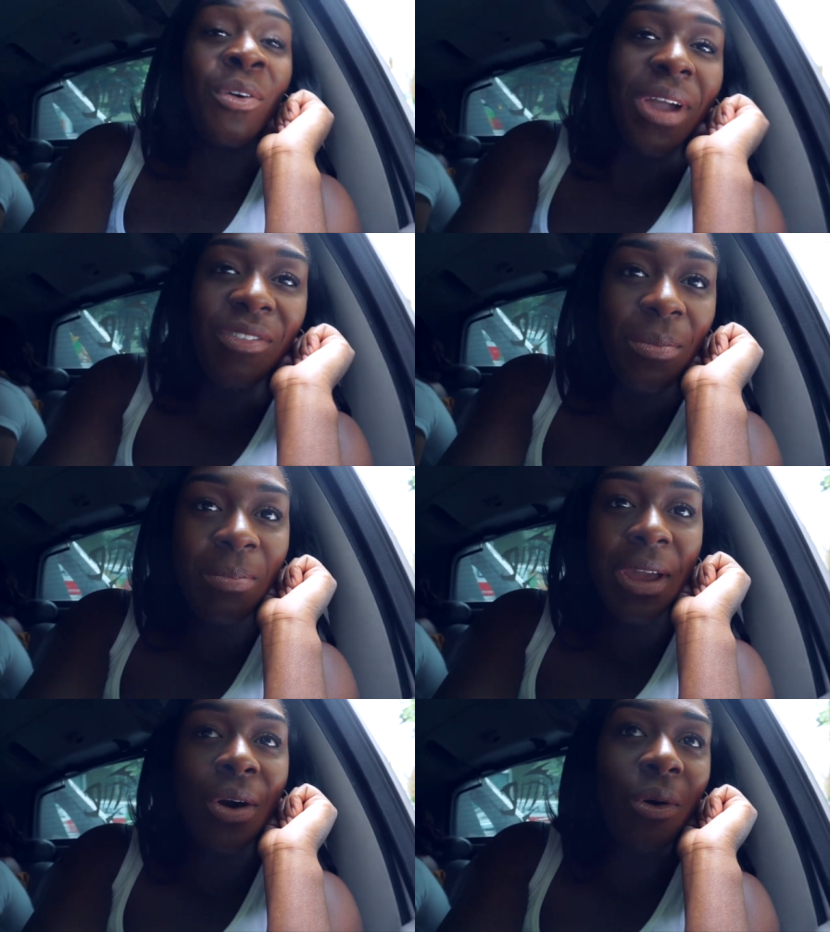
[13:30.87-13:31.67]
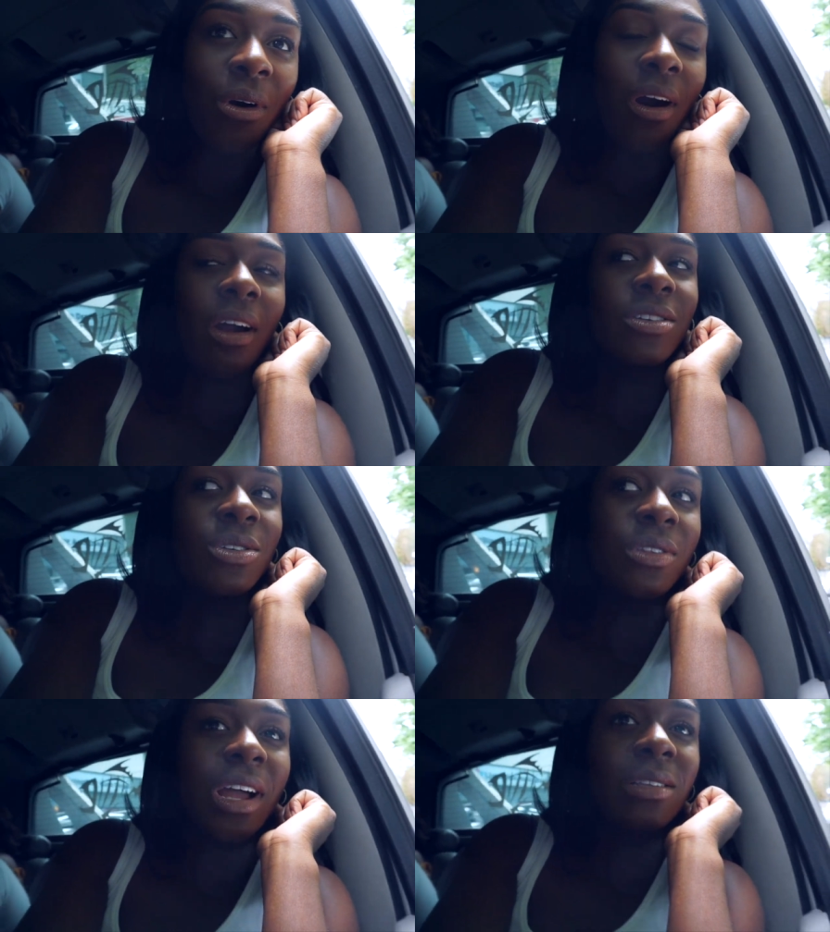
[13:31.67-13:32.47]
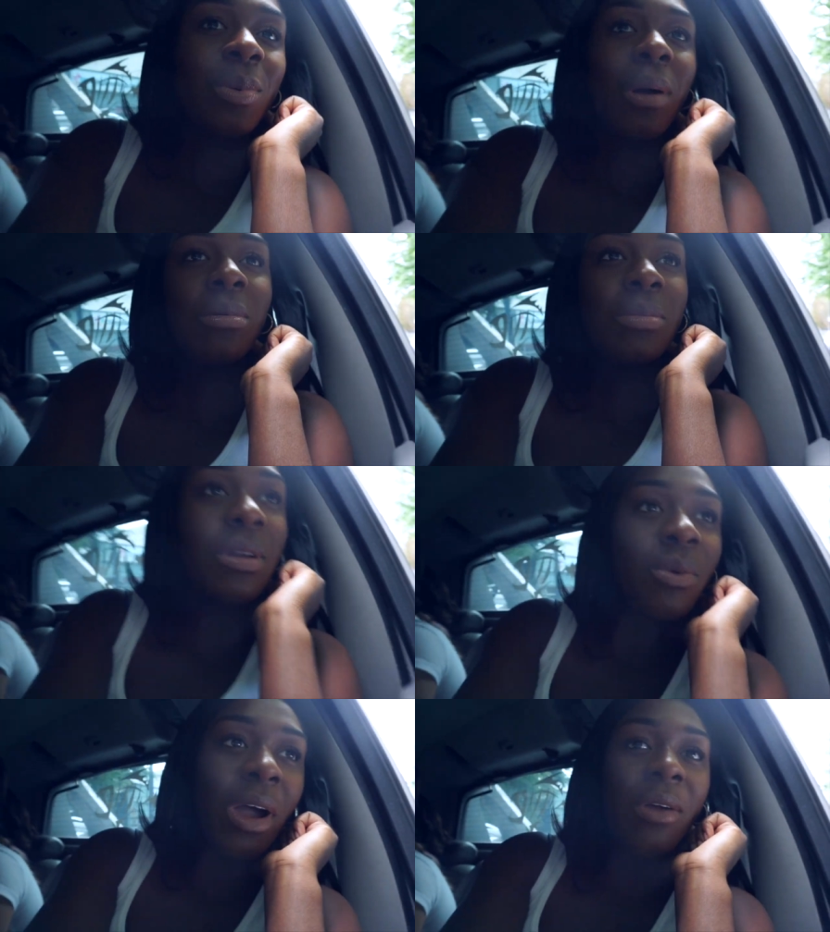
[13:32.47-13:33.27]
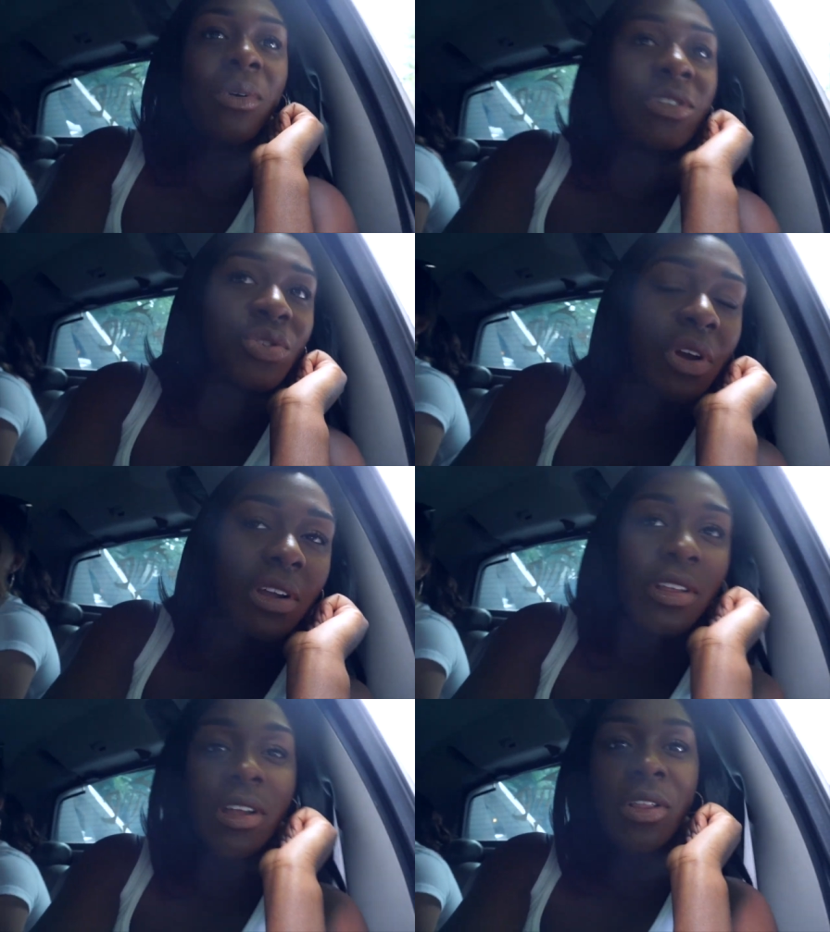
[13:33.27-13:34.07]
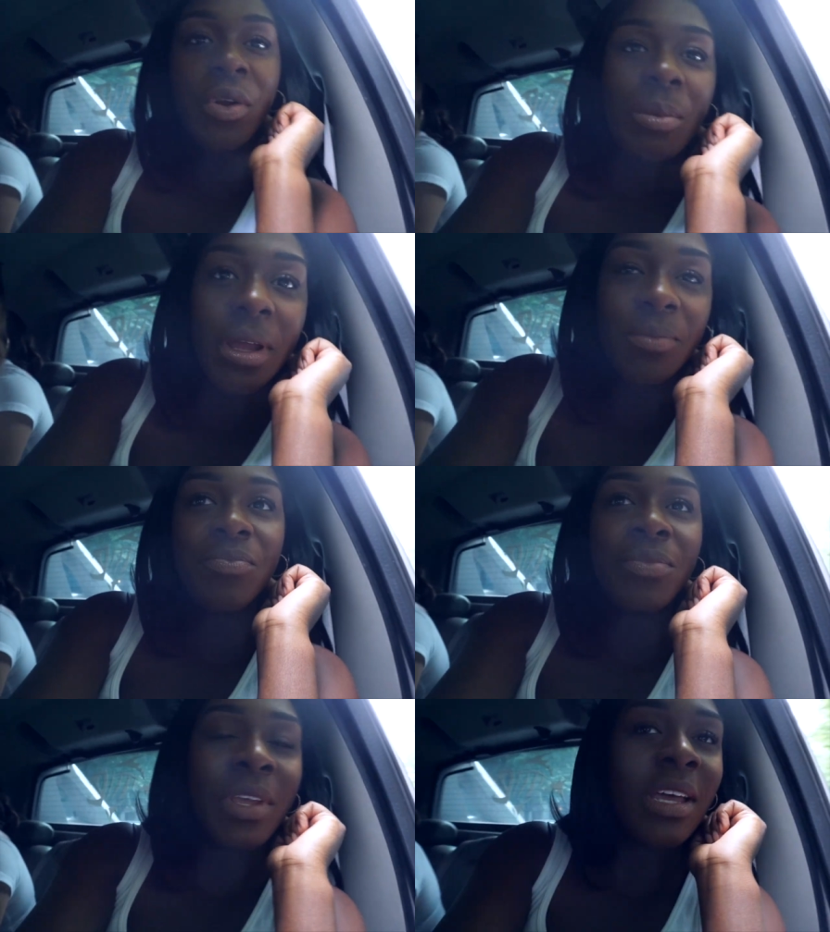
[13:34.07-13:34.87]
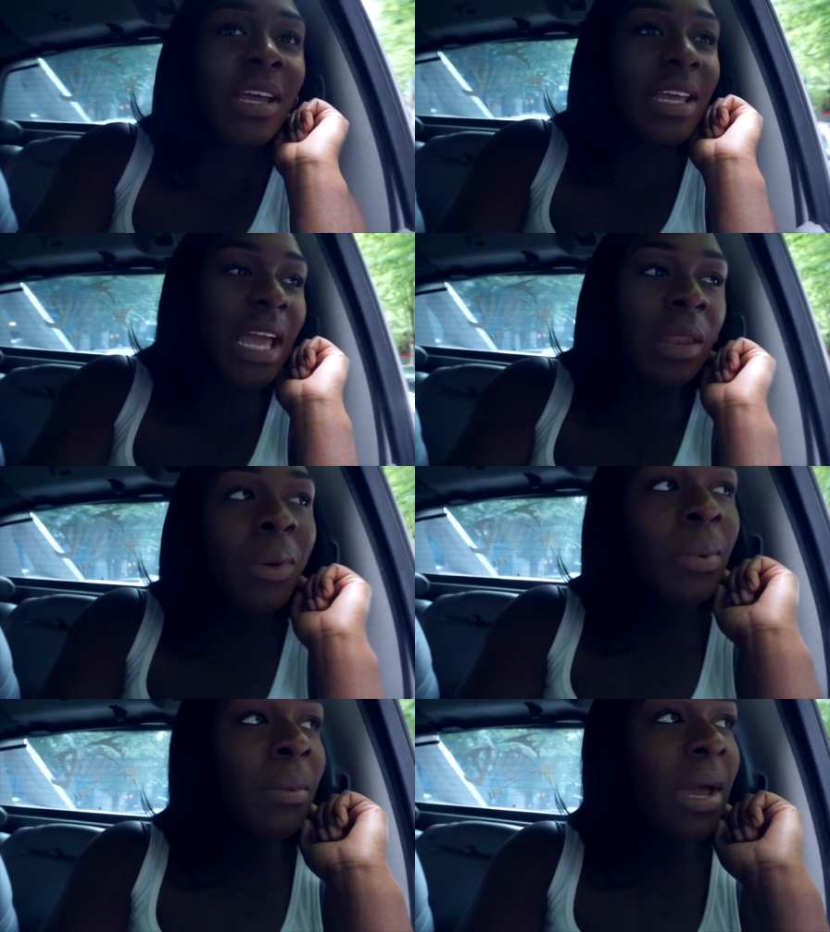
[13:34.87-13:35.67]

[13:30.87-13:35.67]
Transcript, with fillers: And we have a big old car, so that's probably why we're struggling a little bit. Yeah, let me put